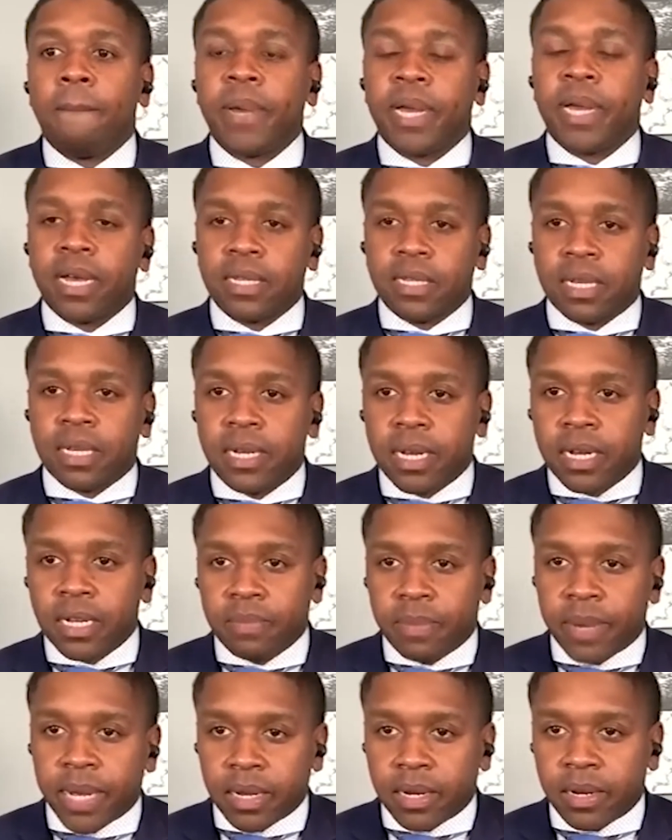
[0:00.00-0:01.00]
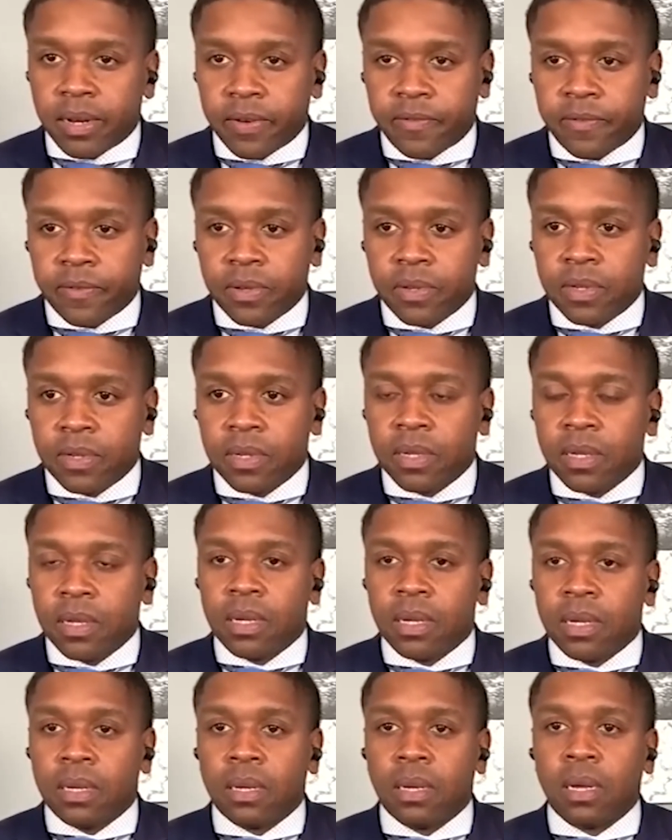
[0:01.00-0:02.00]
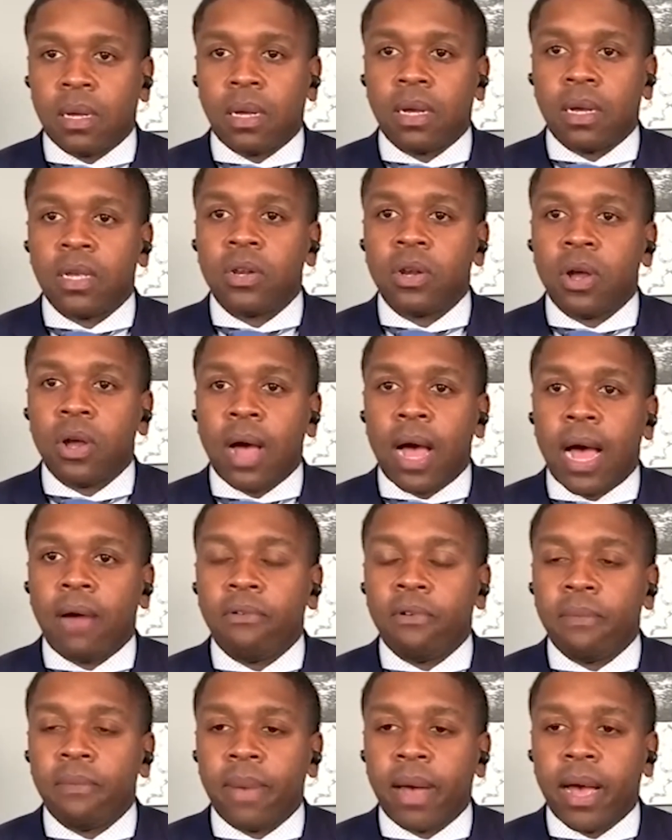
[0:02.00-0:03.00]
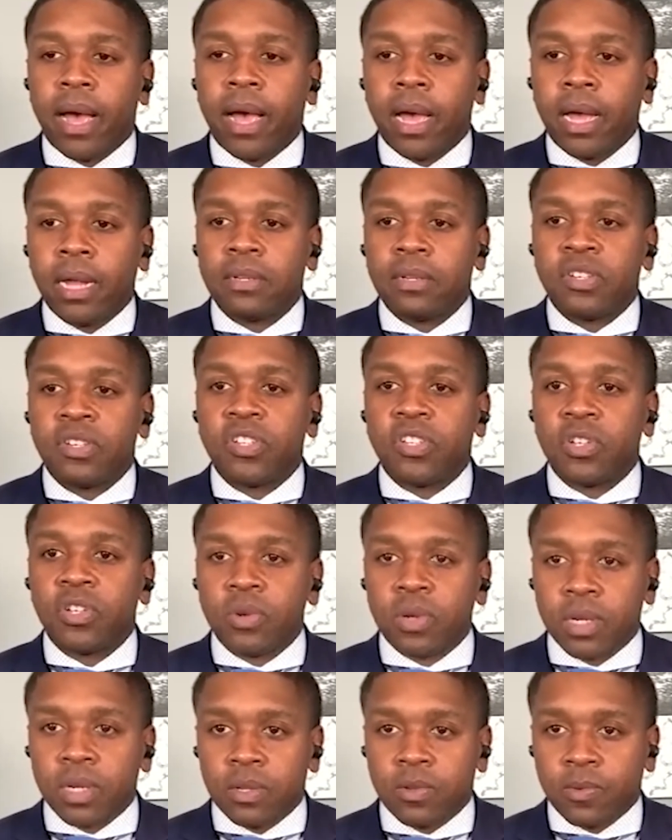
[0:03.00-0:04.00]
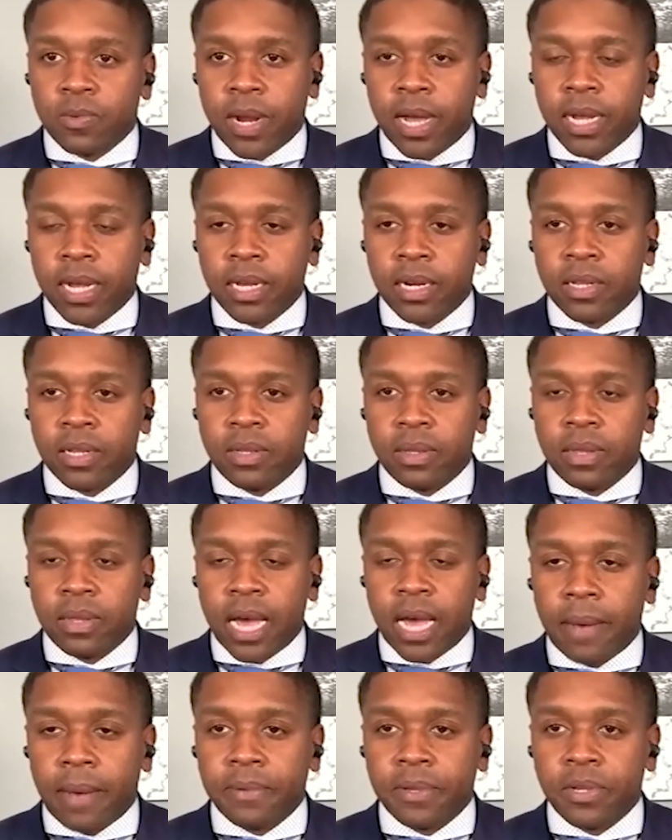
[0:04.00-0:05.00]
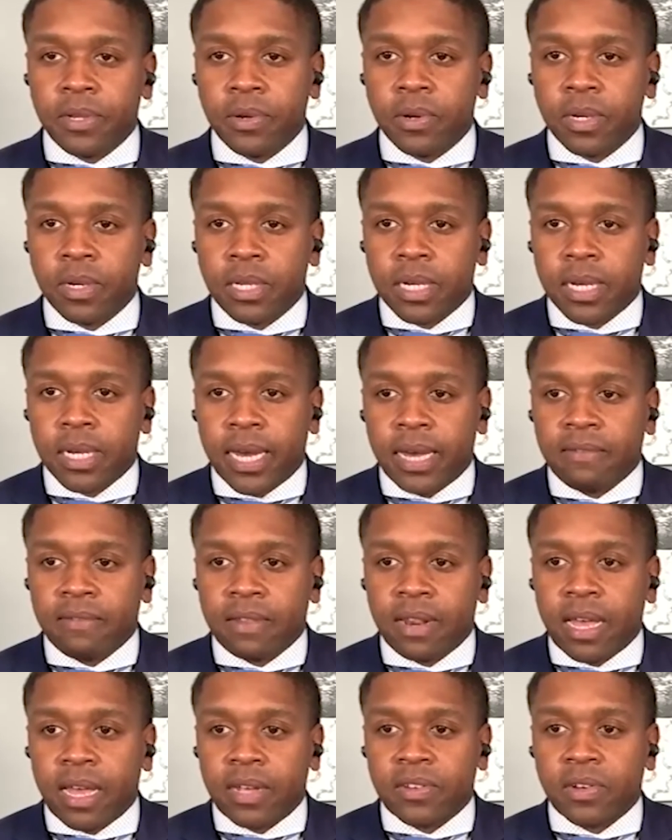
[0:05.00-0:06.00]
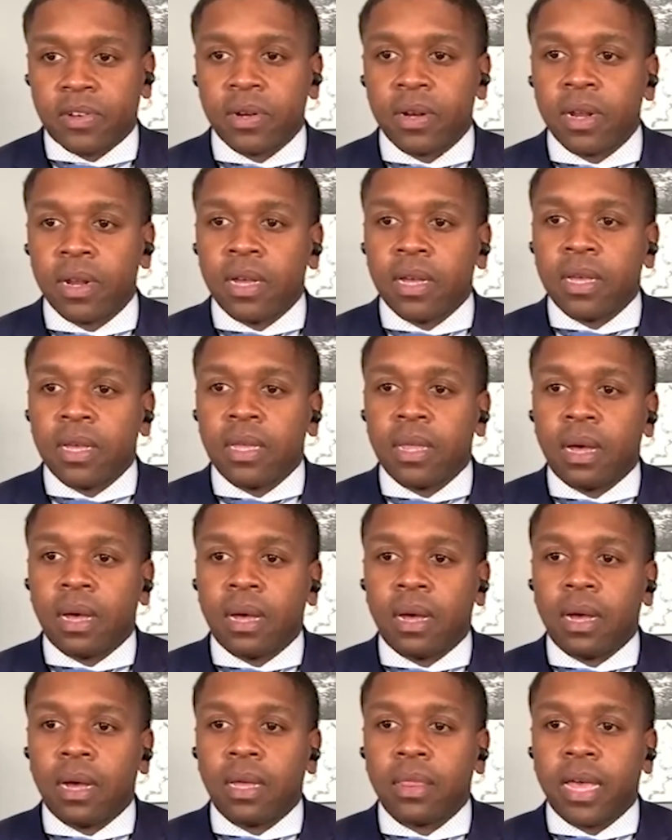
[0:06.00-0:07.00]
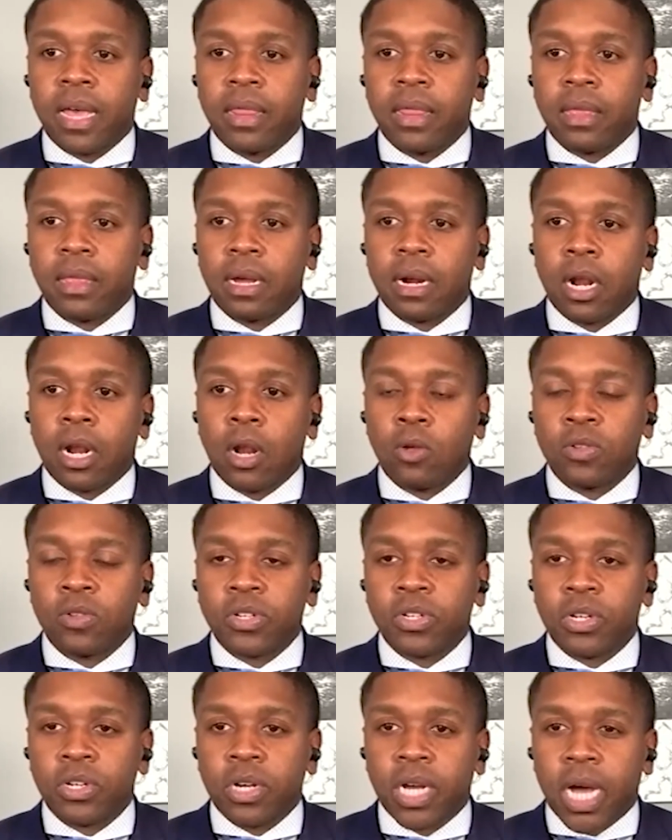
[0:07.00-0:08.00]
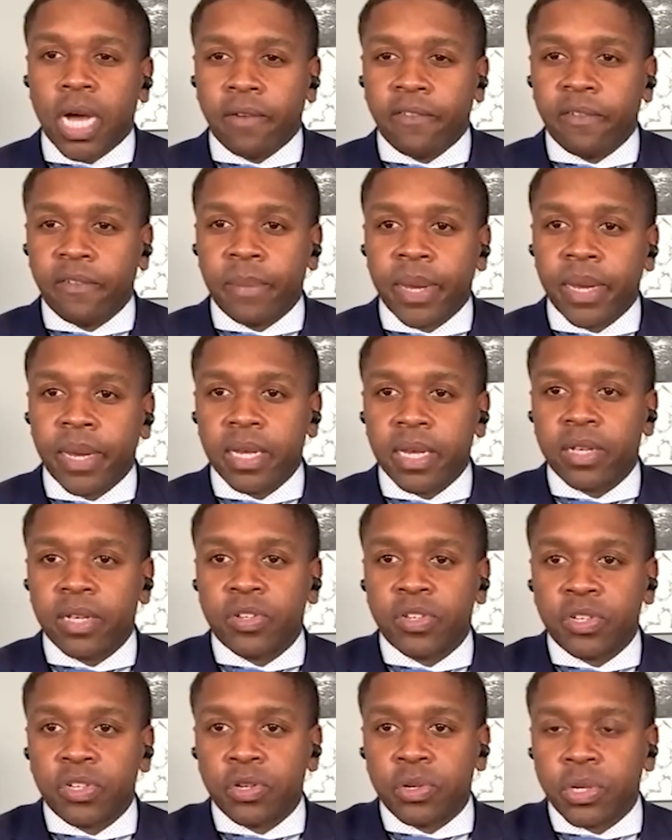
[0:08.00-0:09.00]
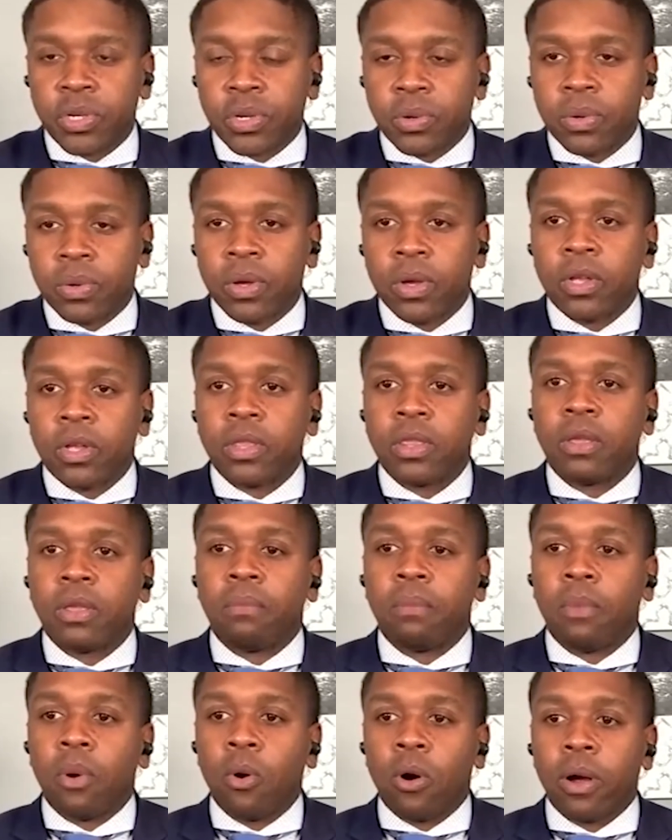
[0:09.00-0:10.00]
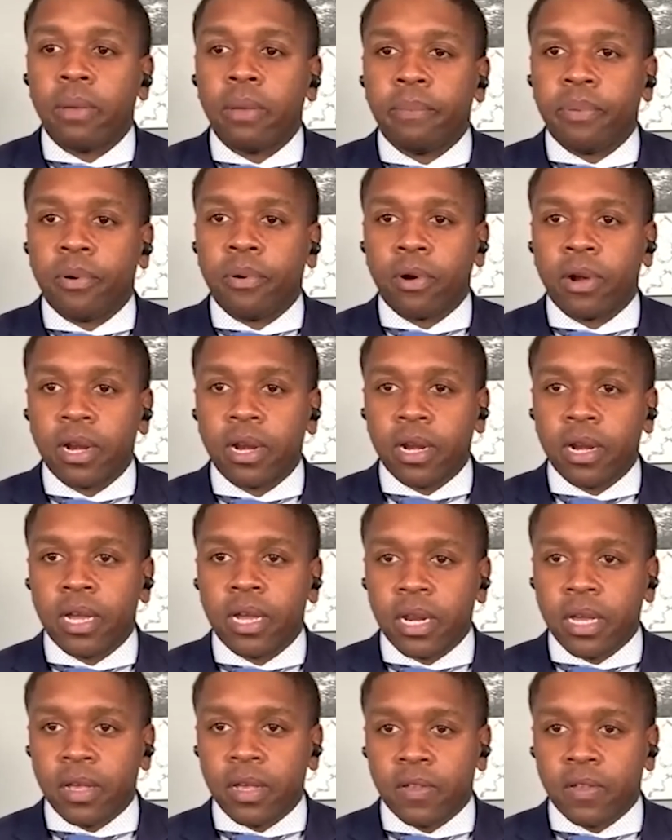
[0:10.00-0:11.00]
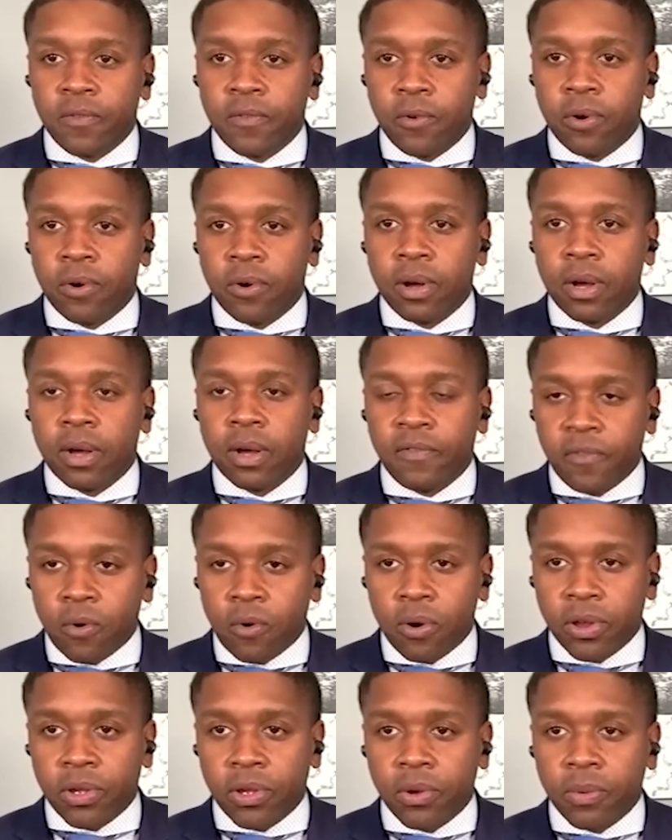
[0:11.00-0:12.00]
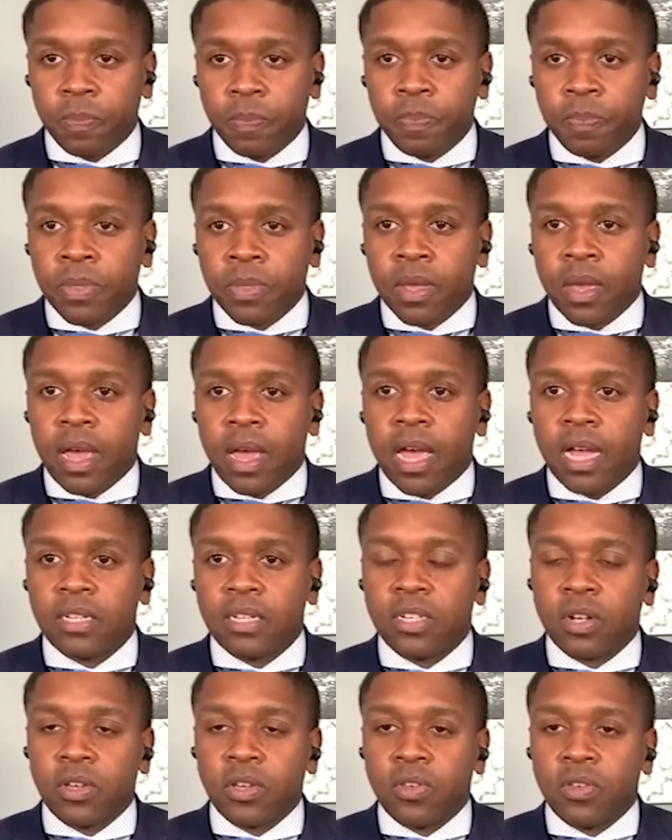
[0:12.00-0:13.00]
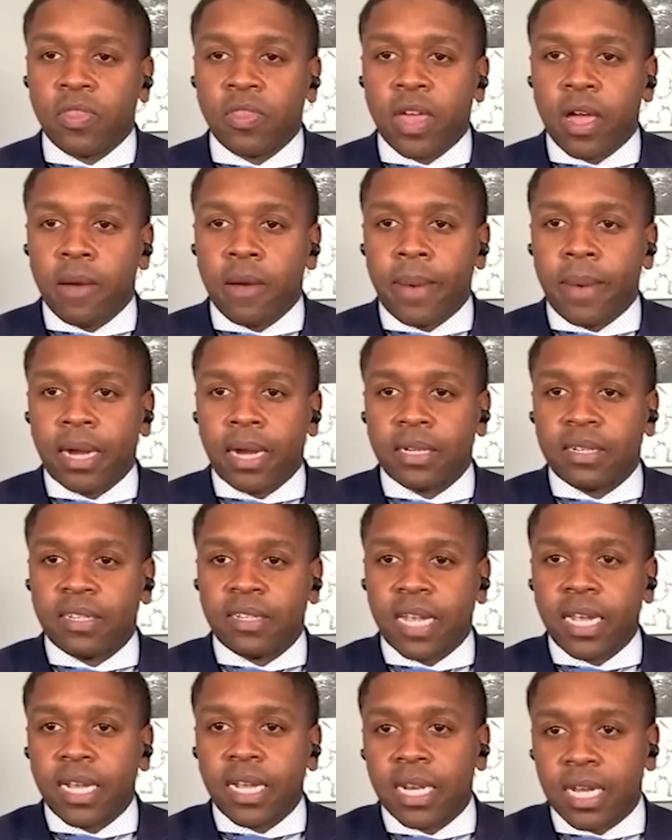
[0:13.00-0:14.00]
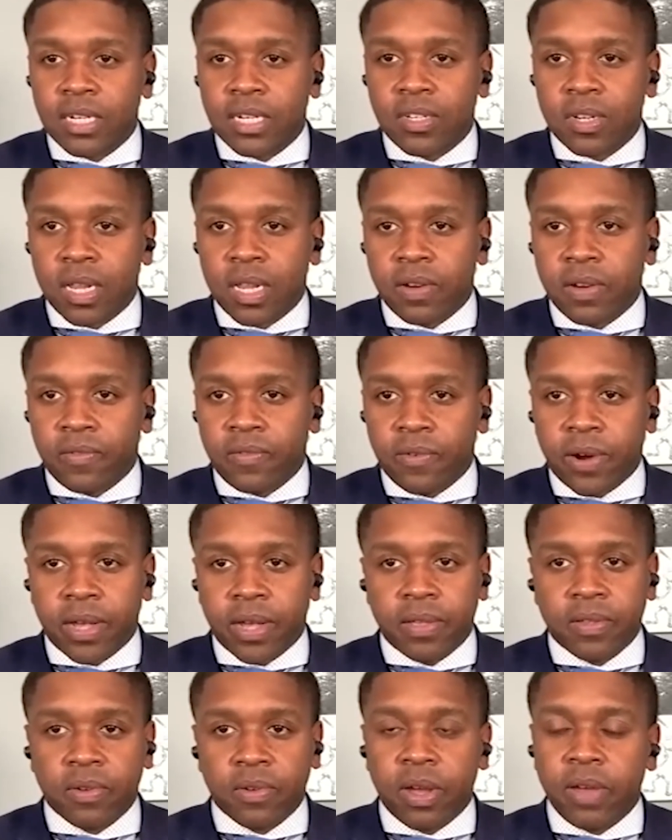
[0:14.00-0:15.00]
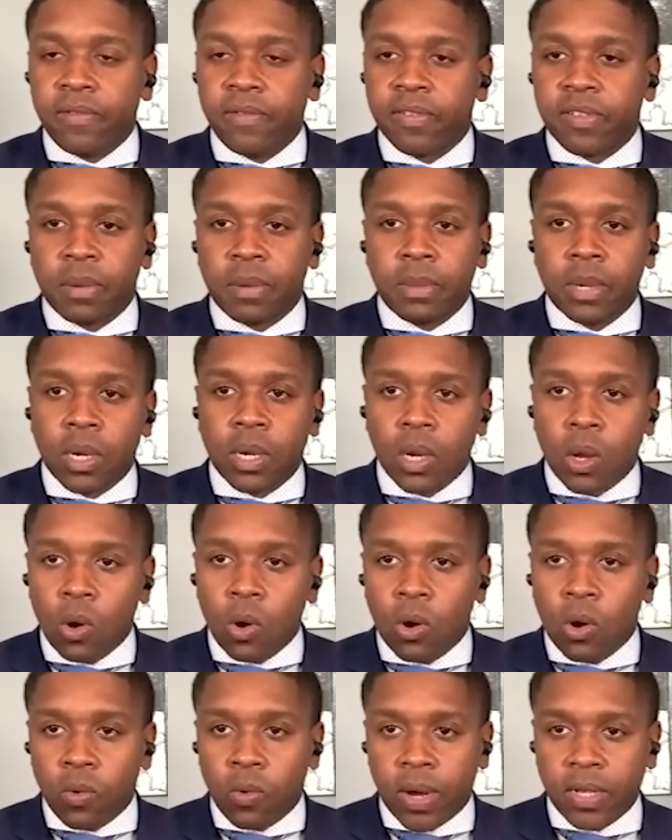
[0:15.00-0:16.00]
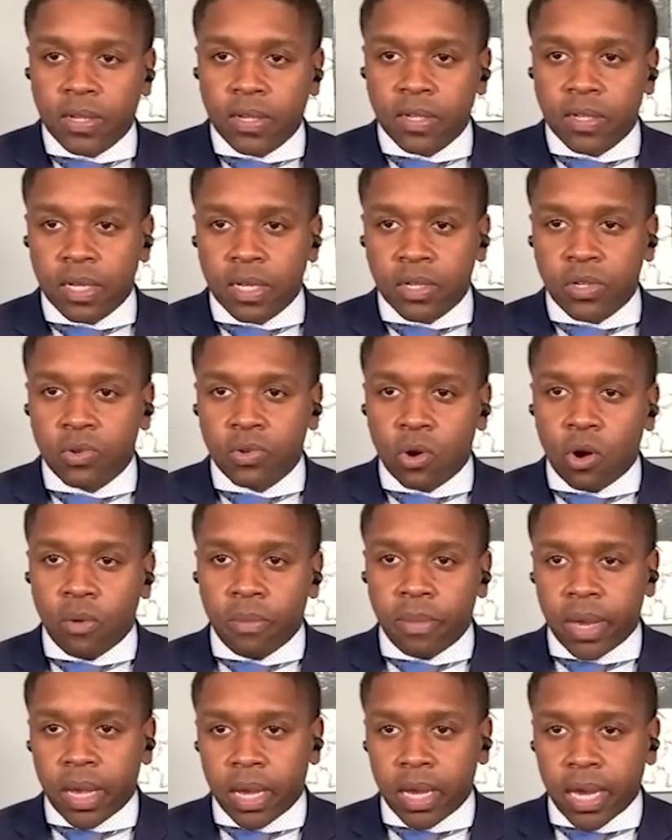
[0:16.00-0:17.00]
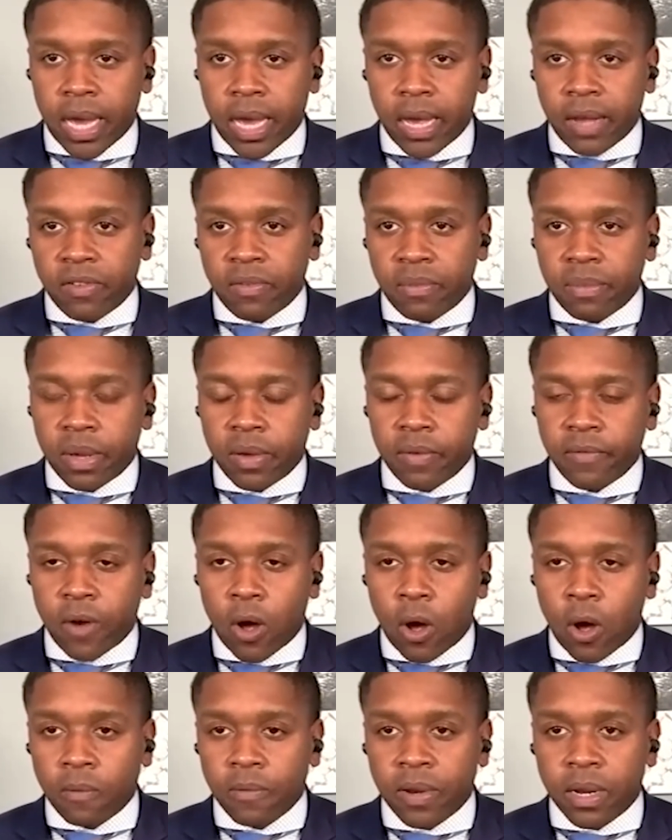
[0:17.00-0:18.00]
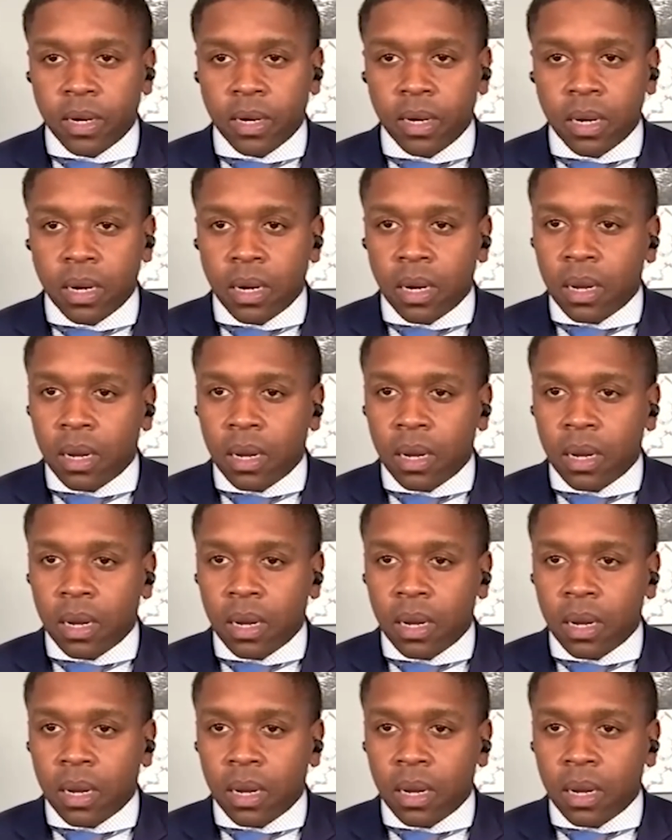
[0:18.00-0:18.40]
because it does make a difference. I remind students when I get opportunity to guest lecture that the closer your government is to you, the more important it is for you. And so you think about a state legislative race, or even some of the local races that you all may engage and be involved in.